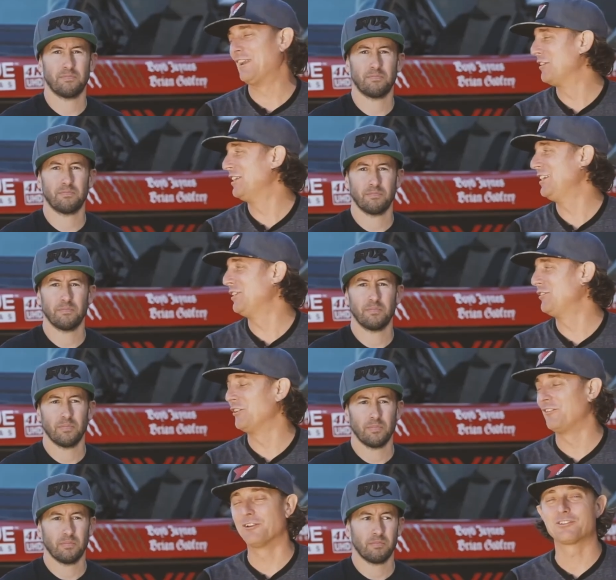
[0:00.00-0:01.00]
Speaker 1: if you needed
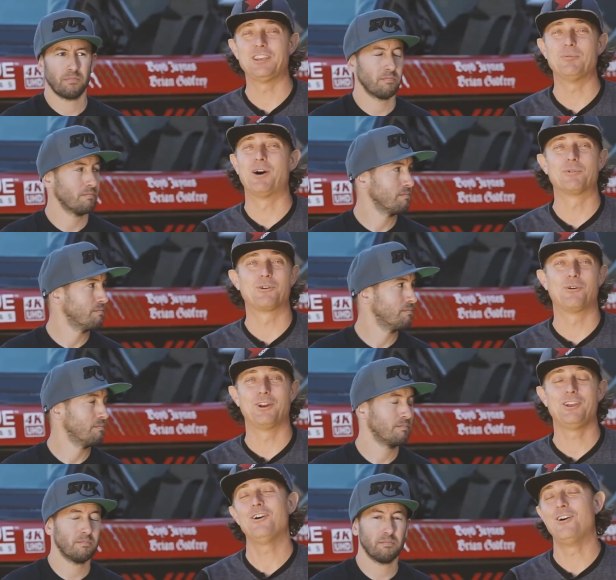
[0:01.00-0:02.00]
to, and they'll keep on
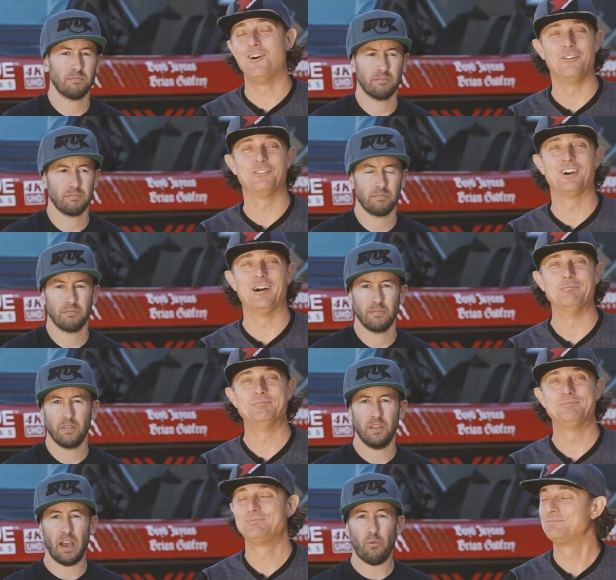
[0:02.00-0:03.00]
recording all the time.
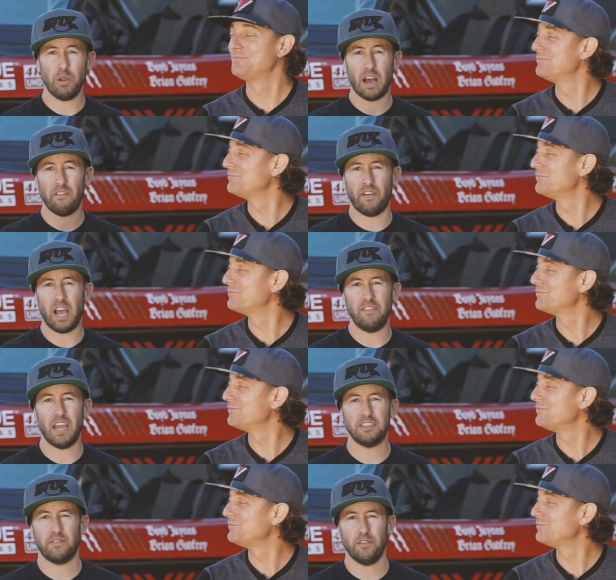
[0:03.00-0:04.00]
Speaker 2: Yeah, we got five
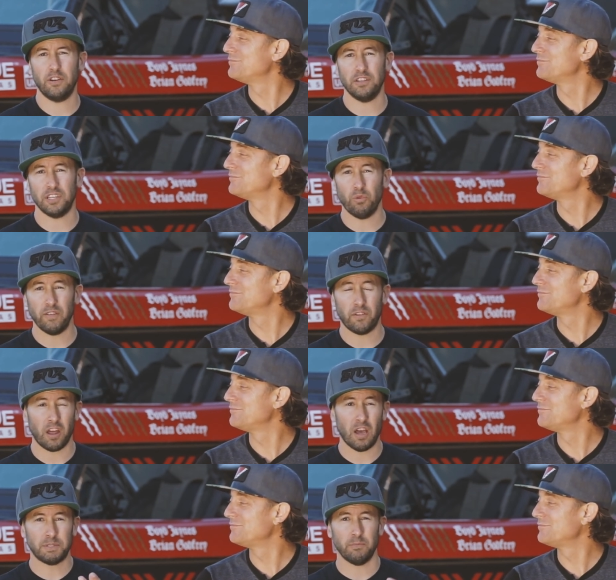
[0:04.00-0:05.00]
days of footage, and we've
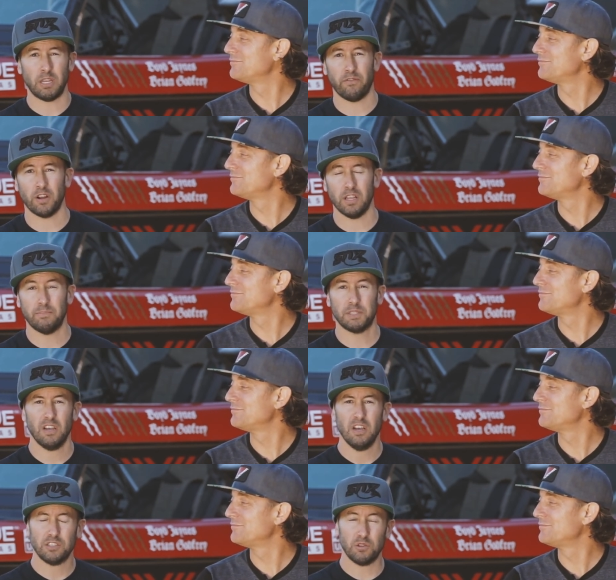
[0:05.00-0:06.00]
cut up some different
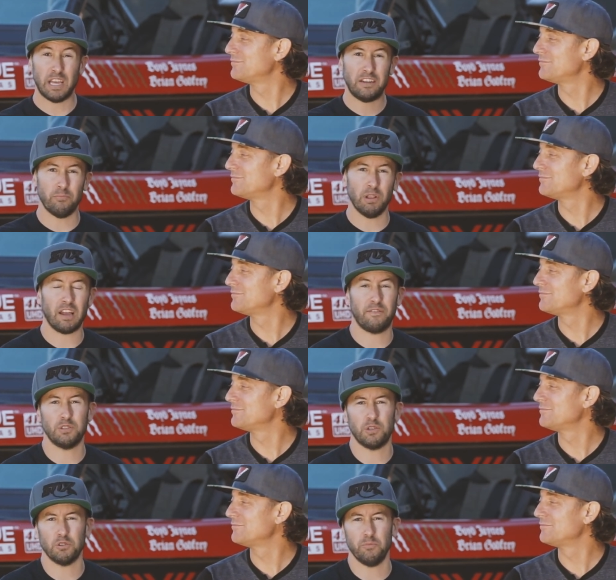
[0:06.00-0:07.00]
clips, so head to
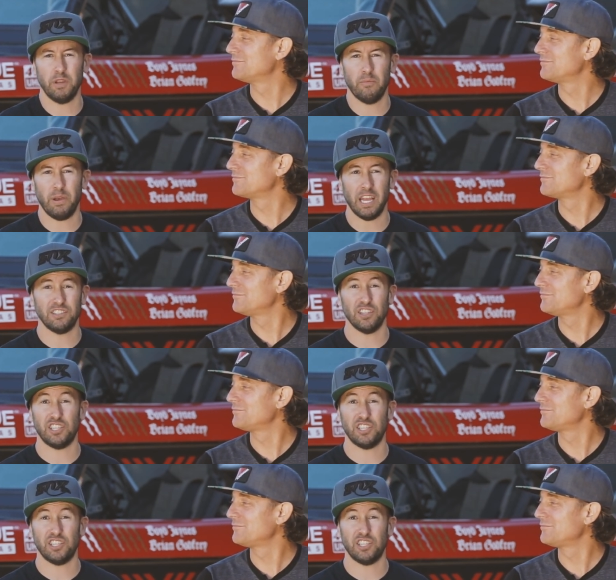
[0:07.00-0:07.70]
BlackVue's social media pages to